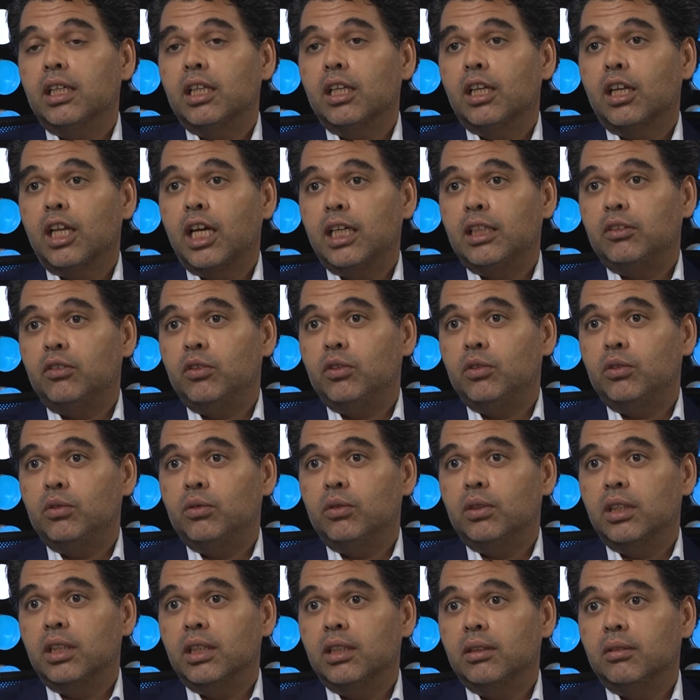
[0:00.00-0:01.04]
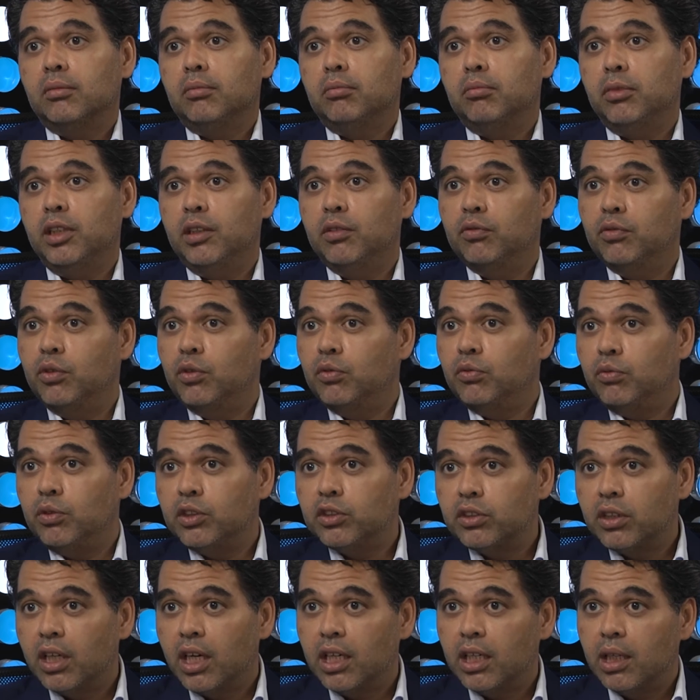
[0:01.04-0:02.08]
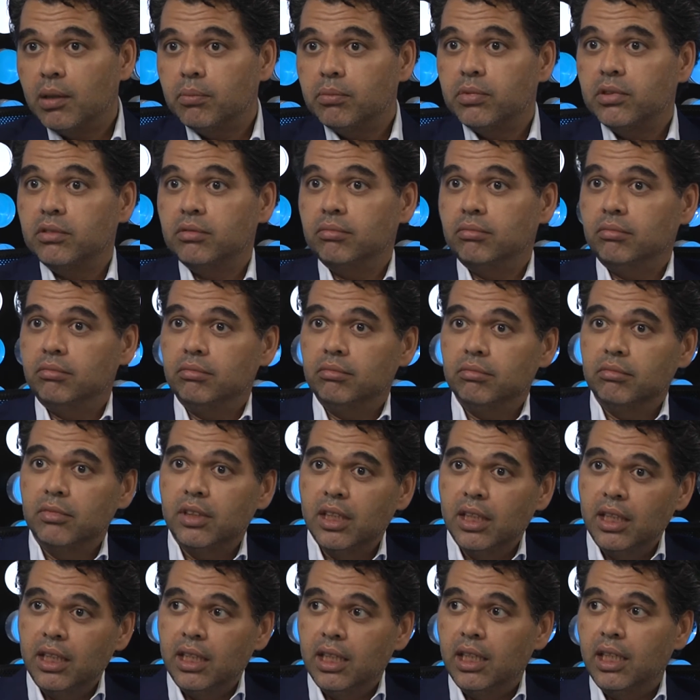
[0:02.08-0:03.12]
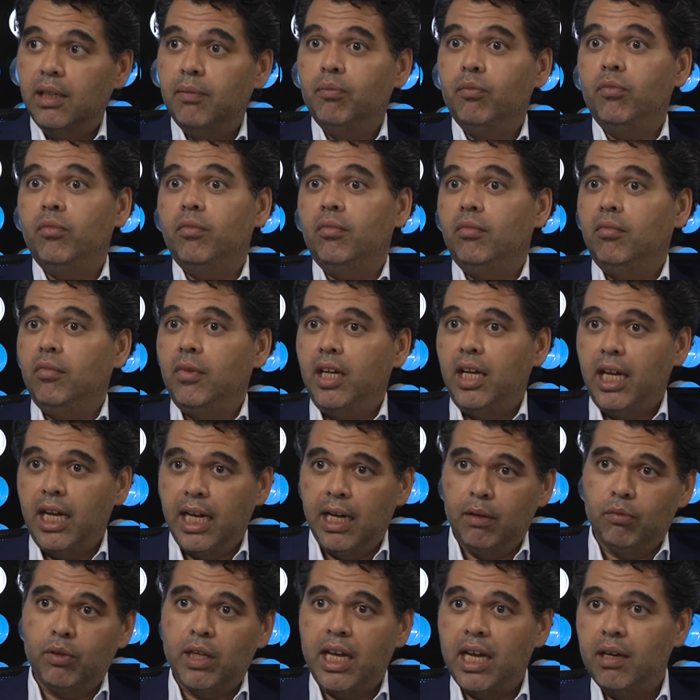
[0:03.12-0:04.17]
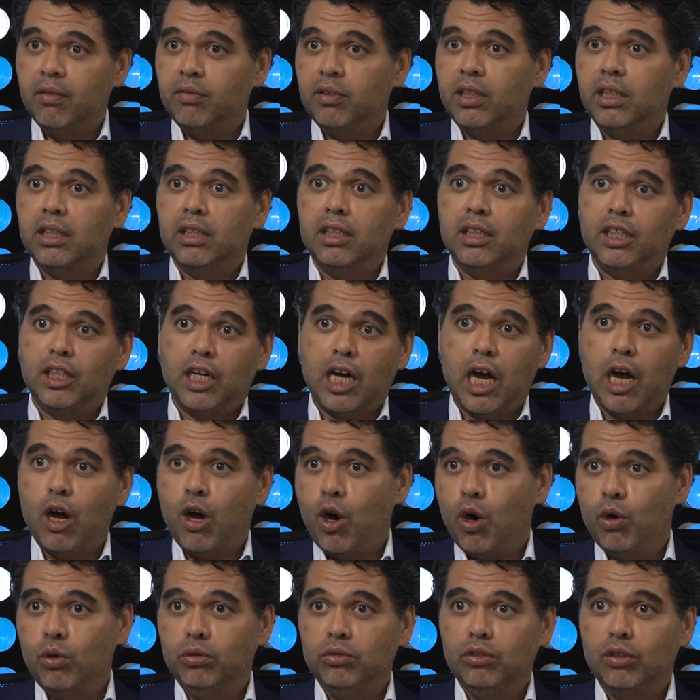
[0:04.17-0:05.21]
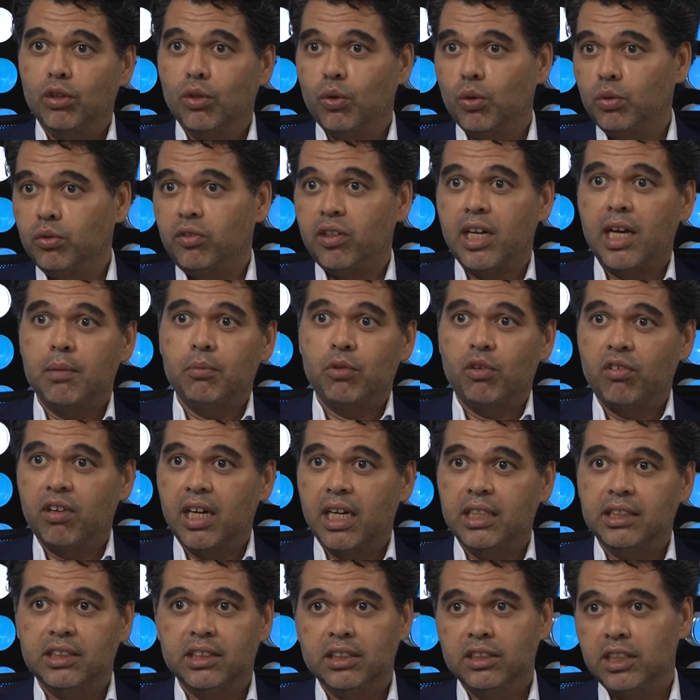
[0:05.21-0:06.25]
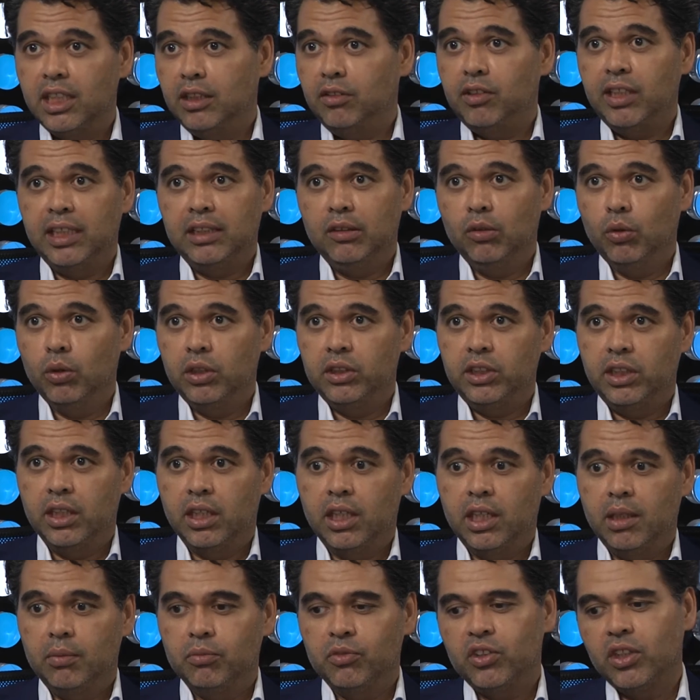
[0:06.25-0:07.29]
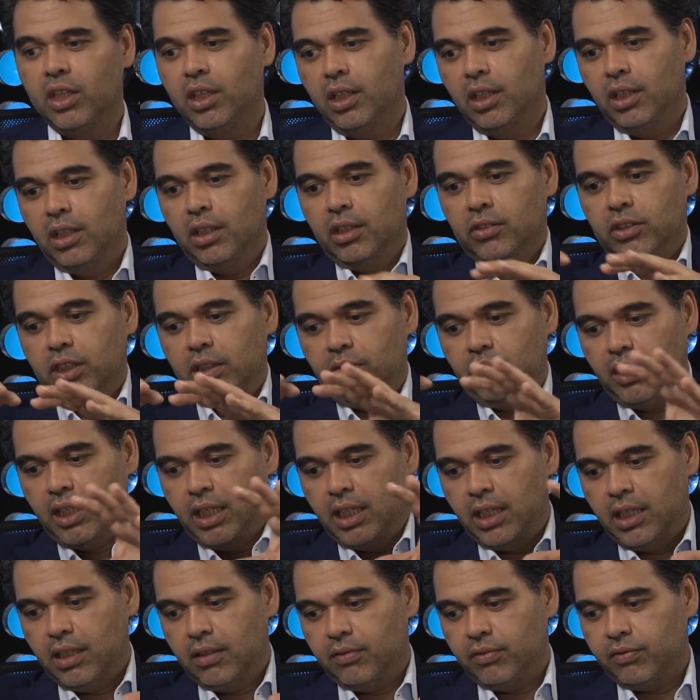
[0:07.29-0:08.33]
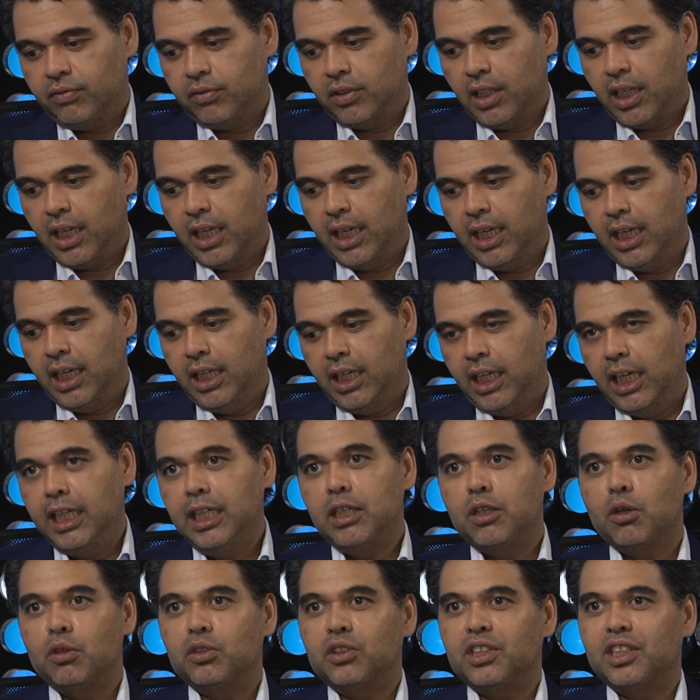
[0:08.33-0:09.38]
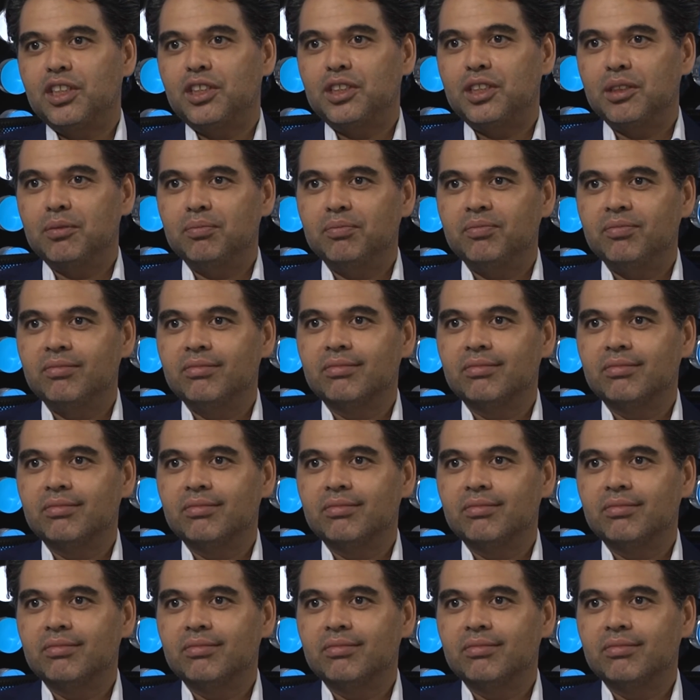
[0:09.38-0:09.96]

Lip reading: like to be involved with startups. And we have our own long time horizons and technology arms. So if you have an ecosystem